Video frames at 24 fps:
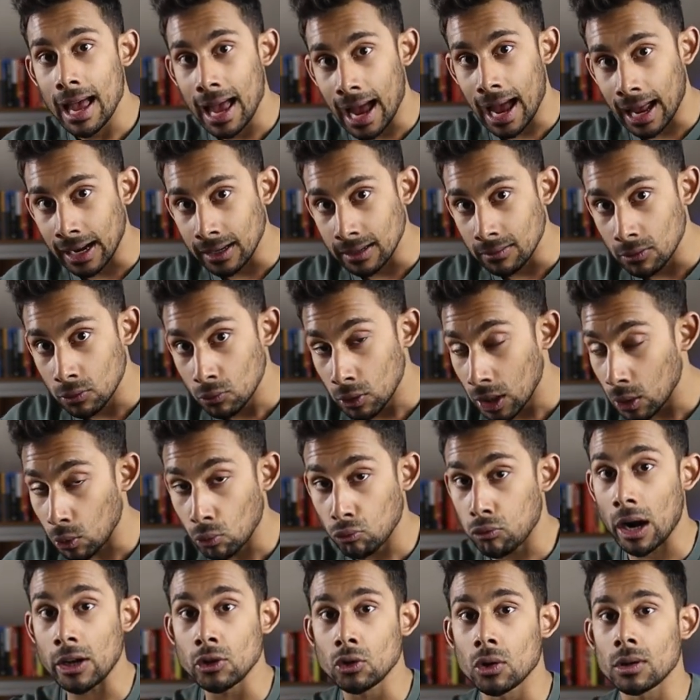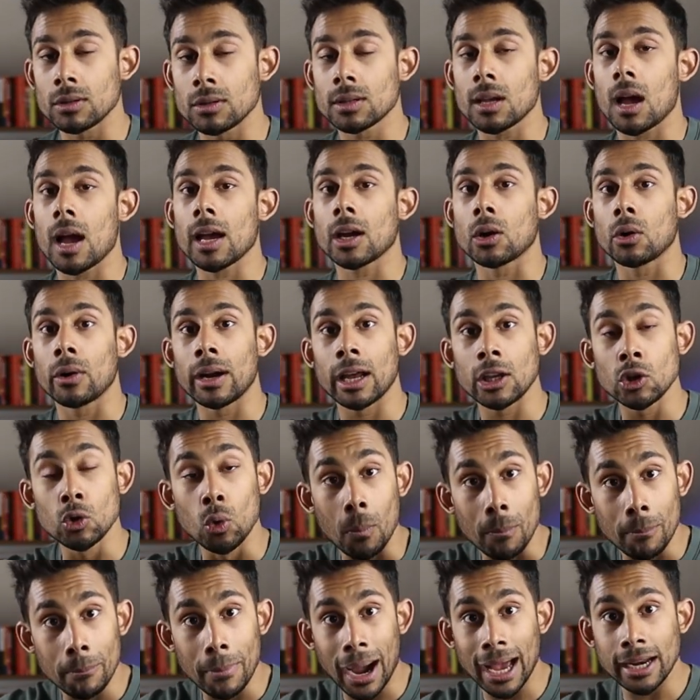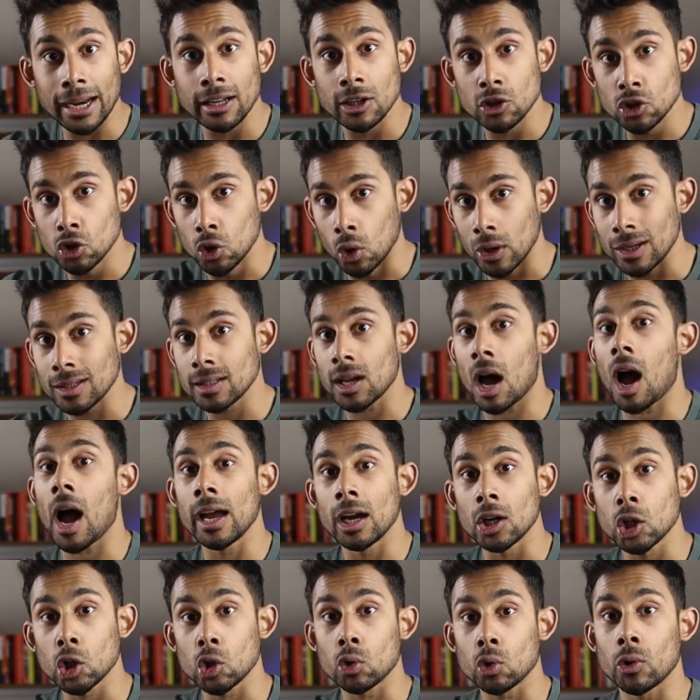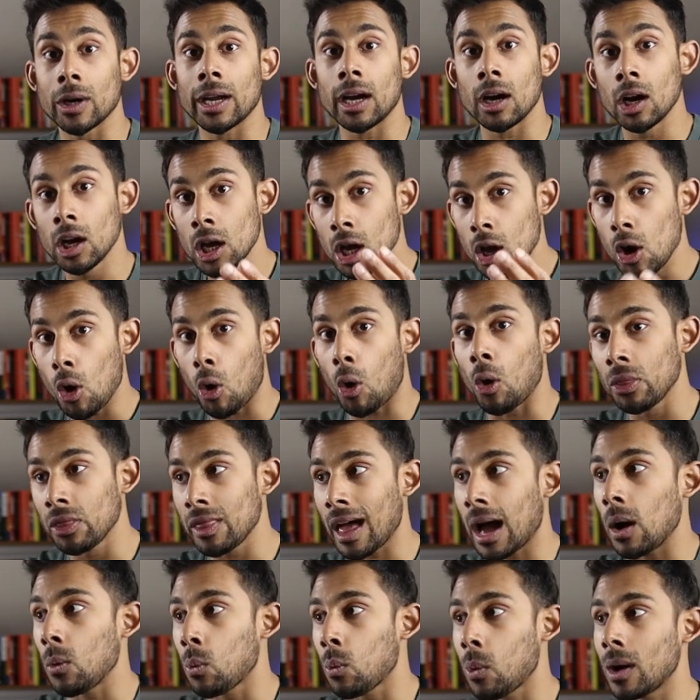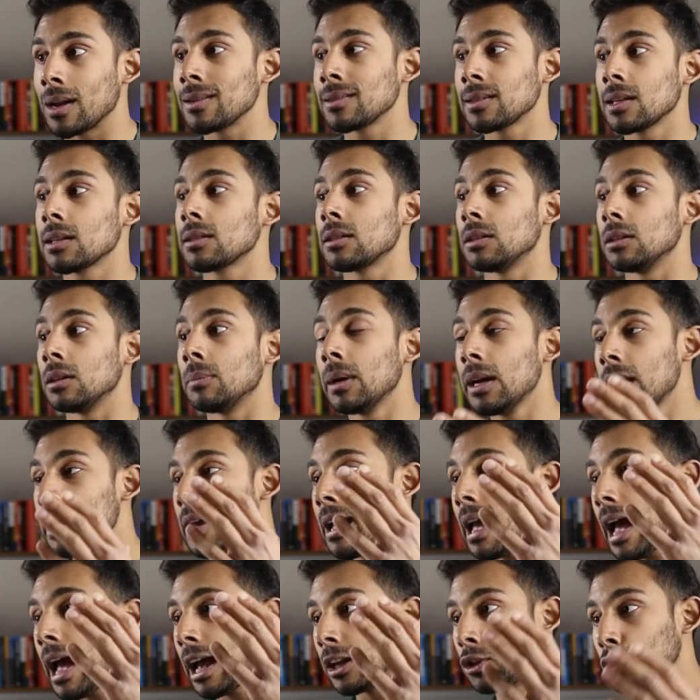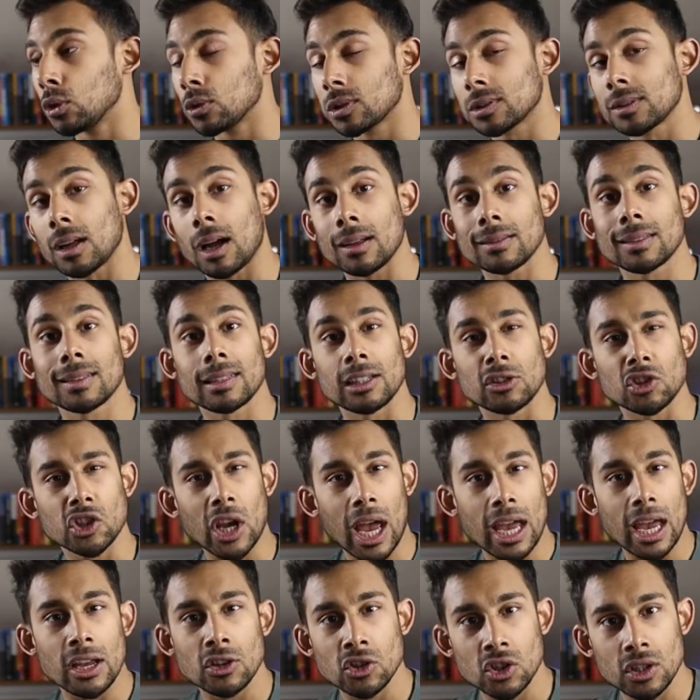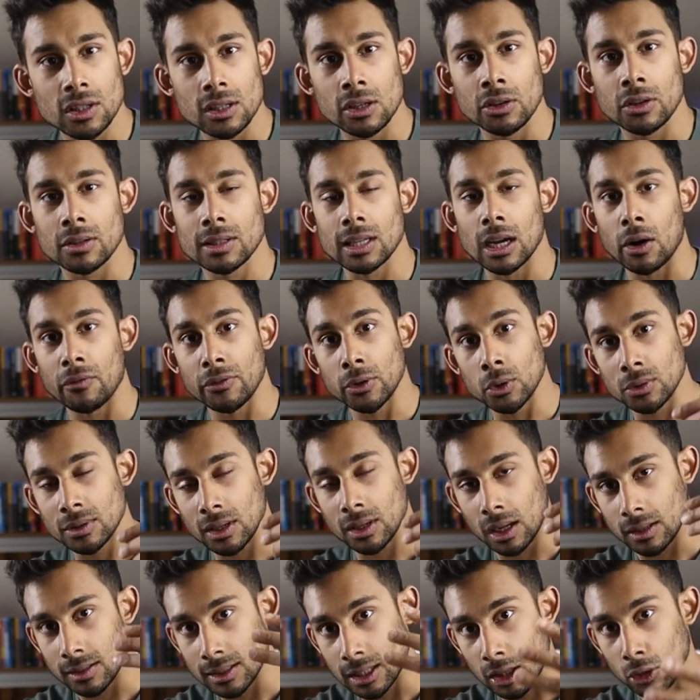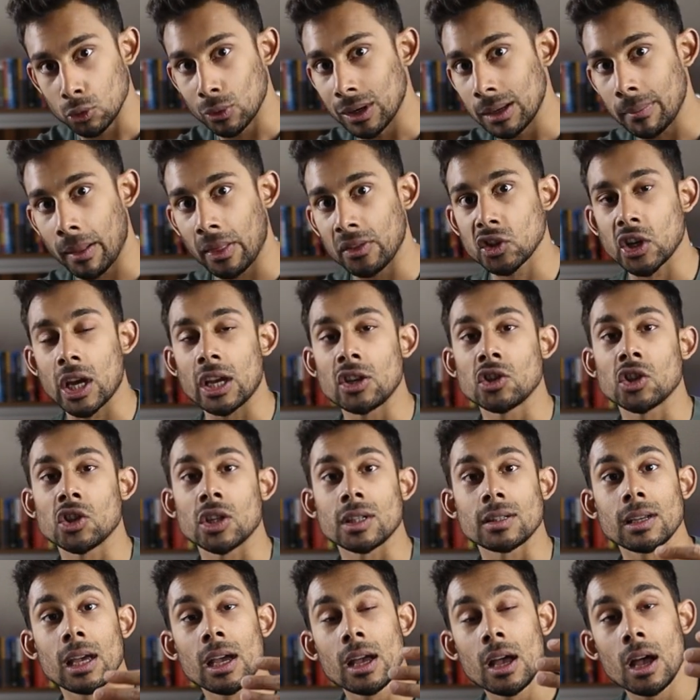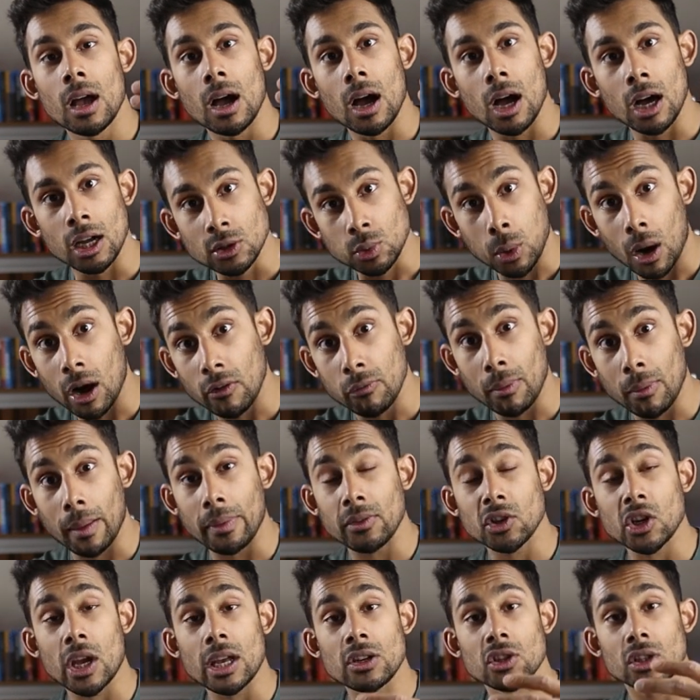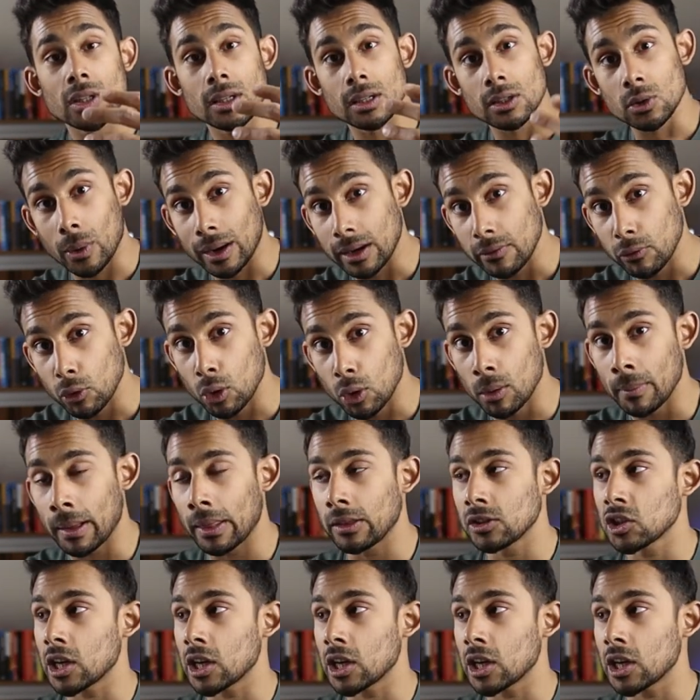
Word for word: and it'll run your entire career. You'll manage your entire career on that one system and you'll start to see changes in yourself. You'll start to see three month changes, uh, 12 month changes and 24 month